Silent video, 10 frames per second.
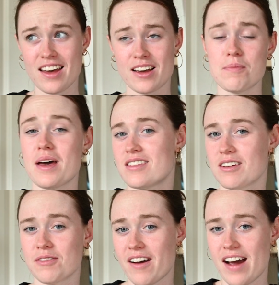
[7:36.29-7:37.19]
compared to
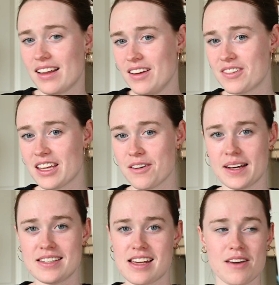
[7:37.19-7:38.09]
where I live in the
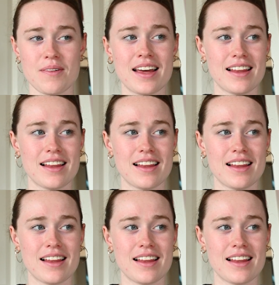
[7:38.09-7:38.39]
US anyway.